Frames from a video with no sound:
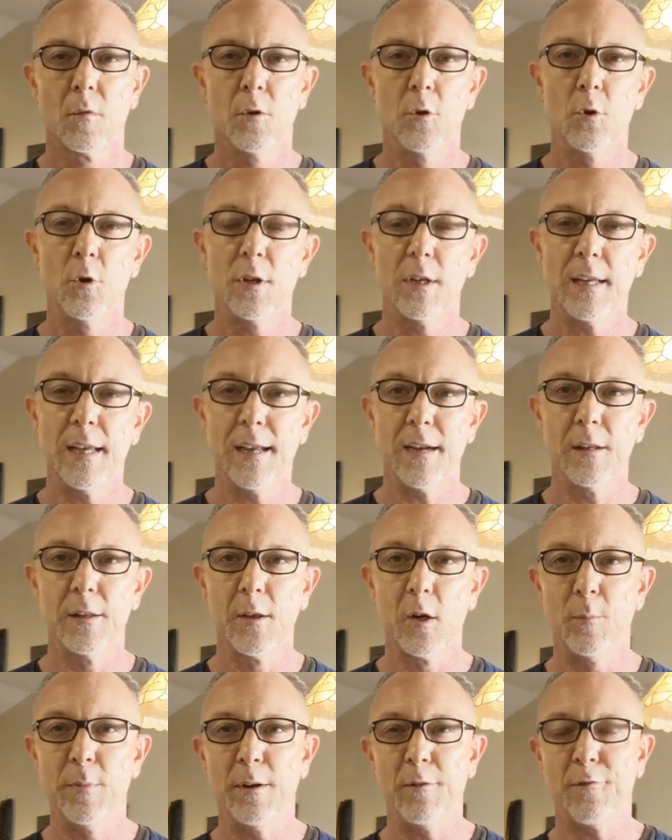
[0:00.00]
you can get a
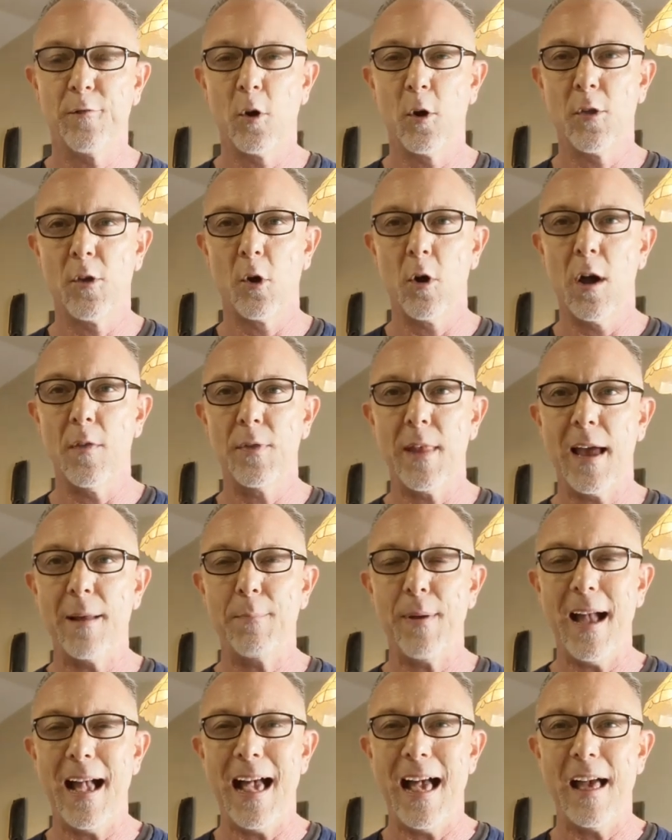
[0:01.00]
little bit further on
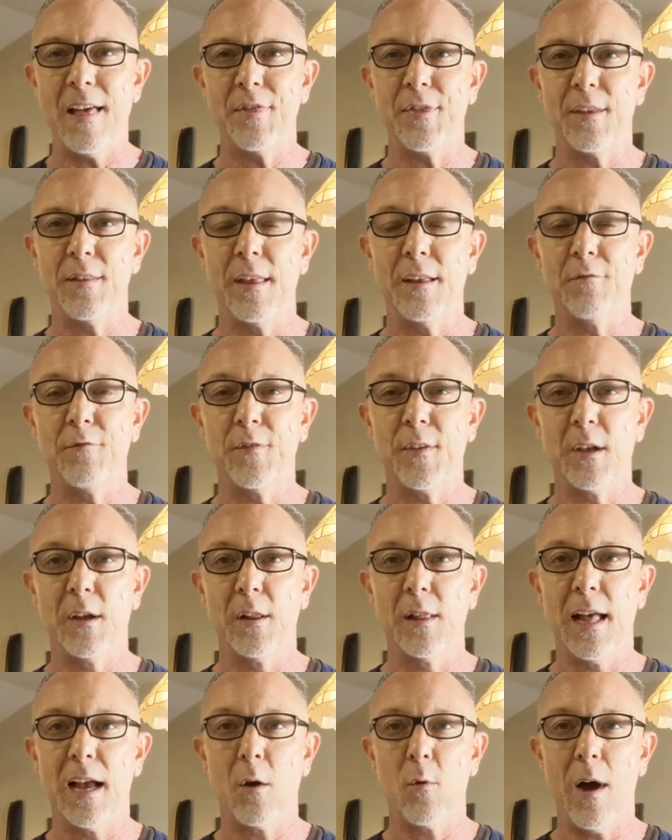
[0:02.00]
that path and then feel
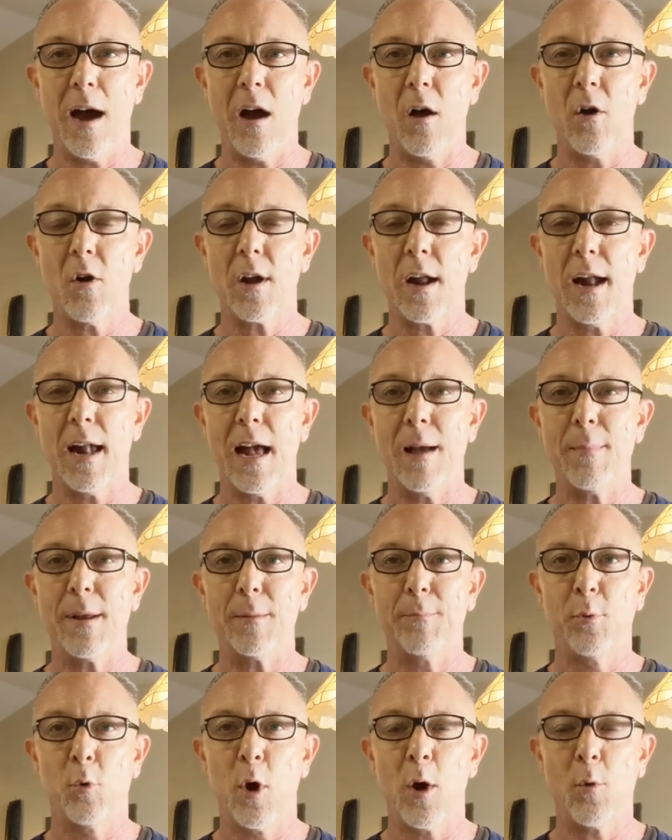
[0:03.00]
like, wow, okay, I'm at a
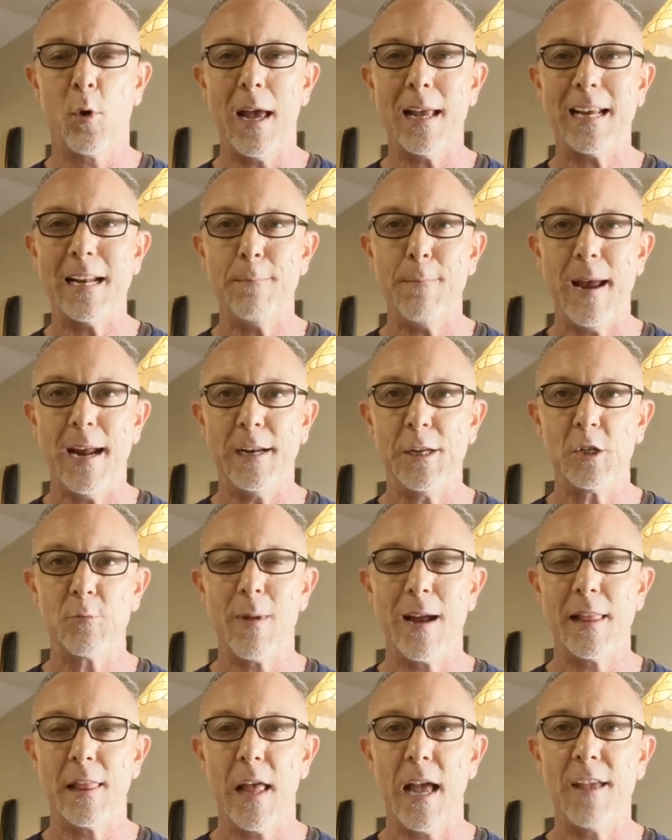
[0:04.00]
point where I can manage
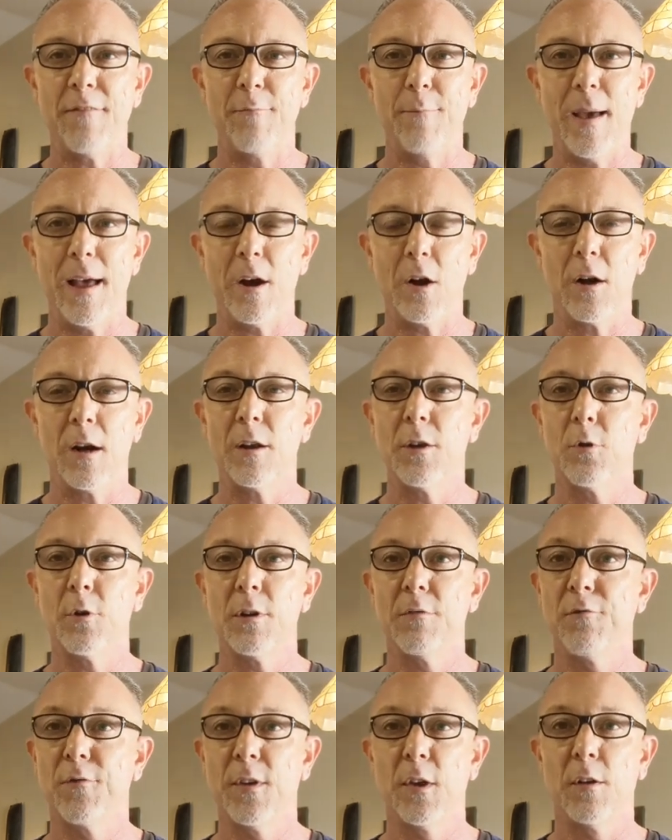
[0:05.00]
my life better. And you
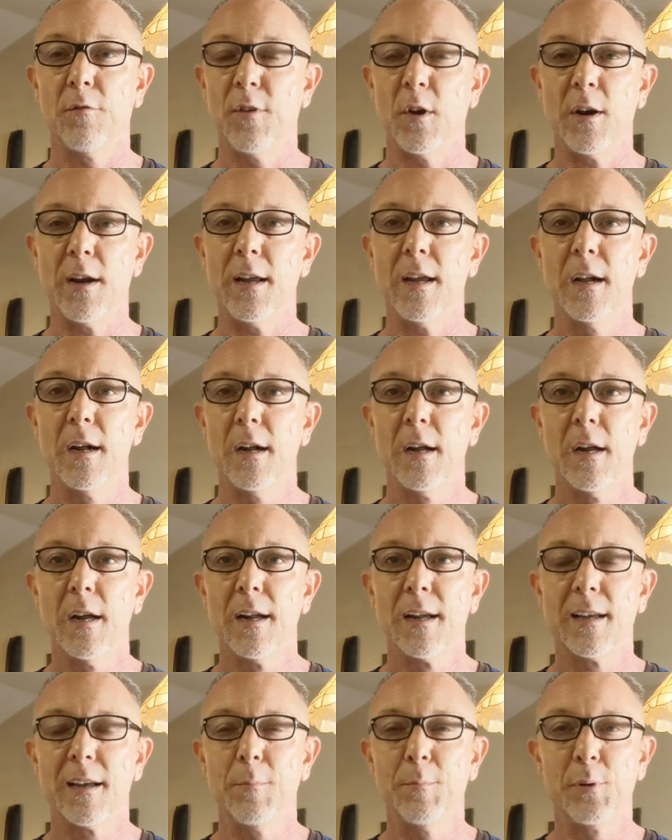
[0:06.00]
can feel very
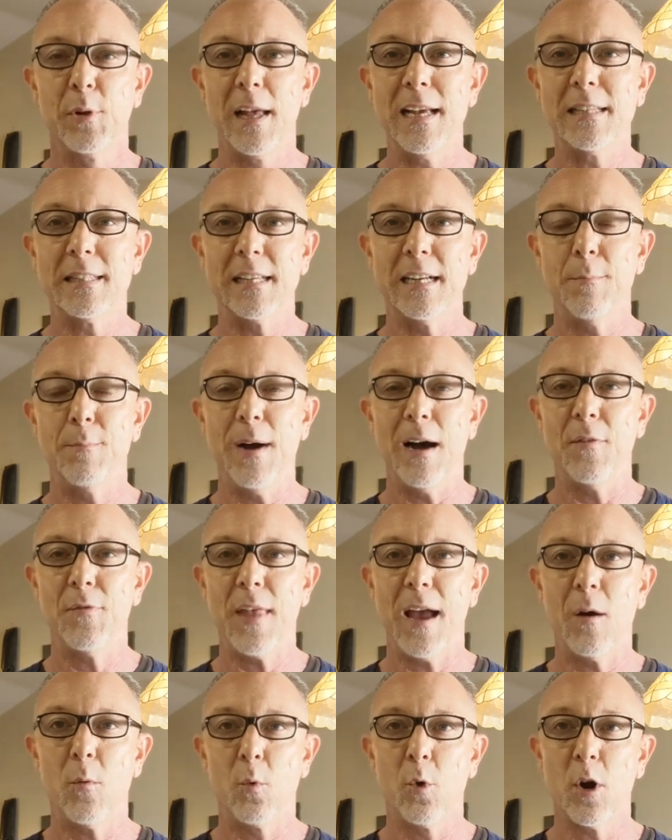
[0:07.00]
complacent about
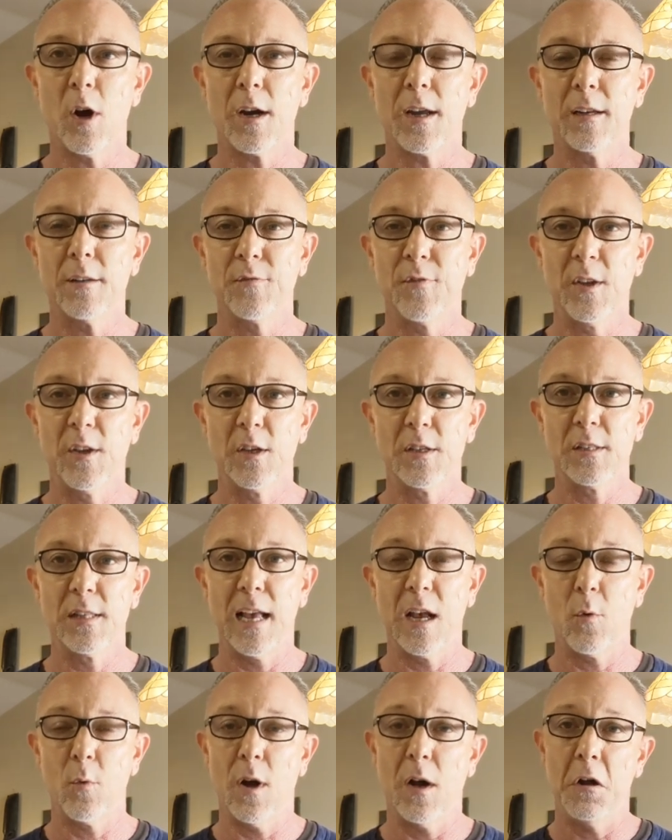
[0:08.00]
that work. It feels
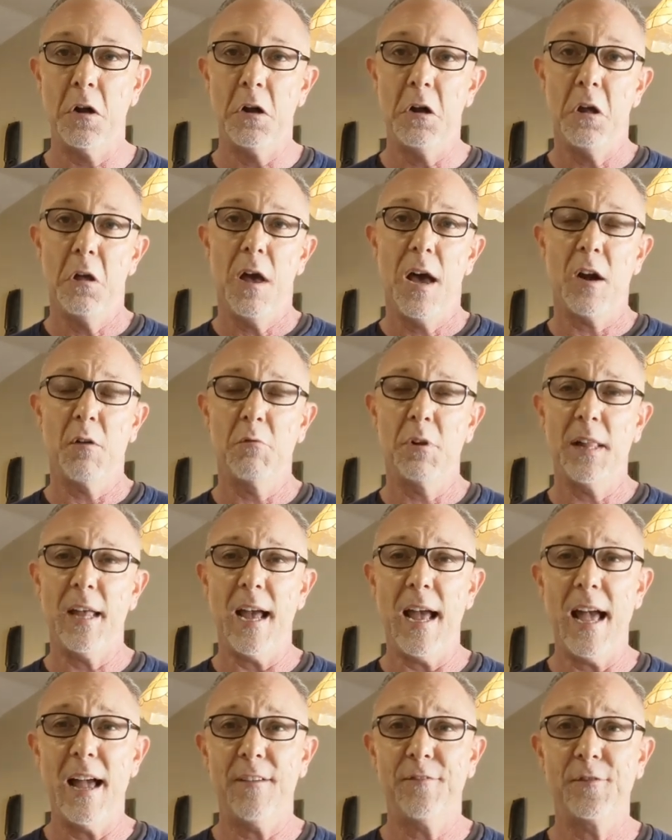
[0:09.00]
like, well, I don't really
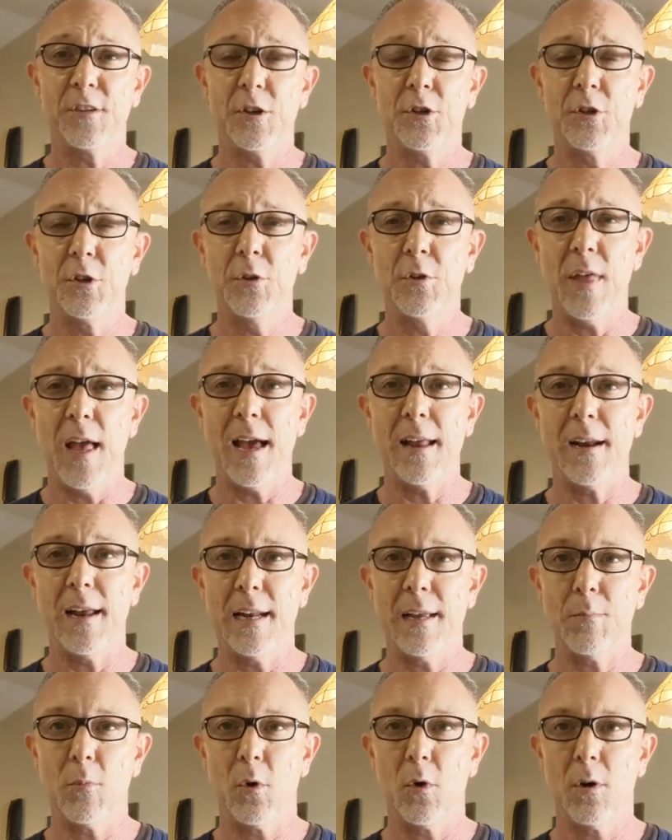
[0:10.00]
have to do that
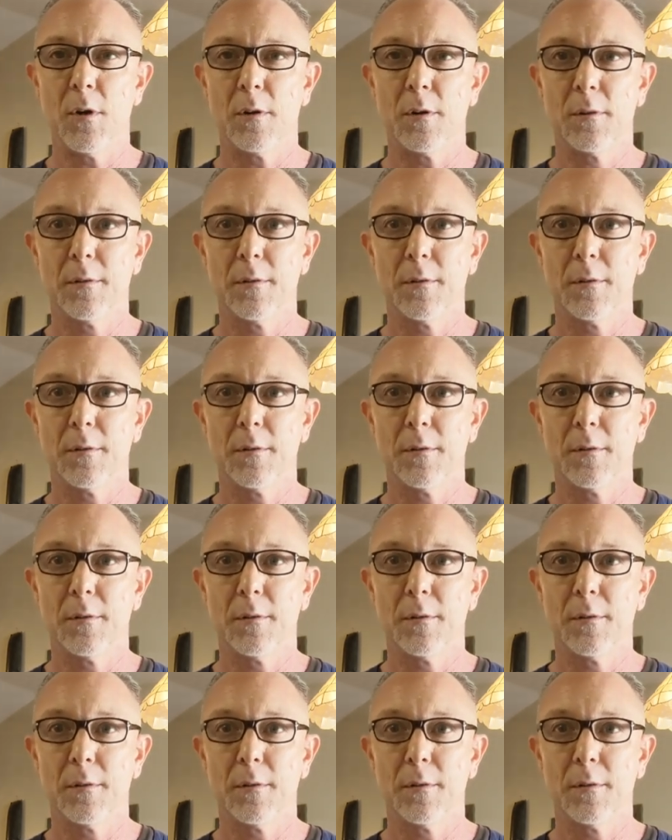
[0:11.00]
anymore.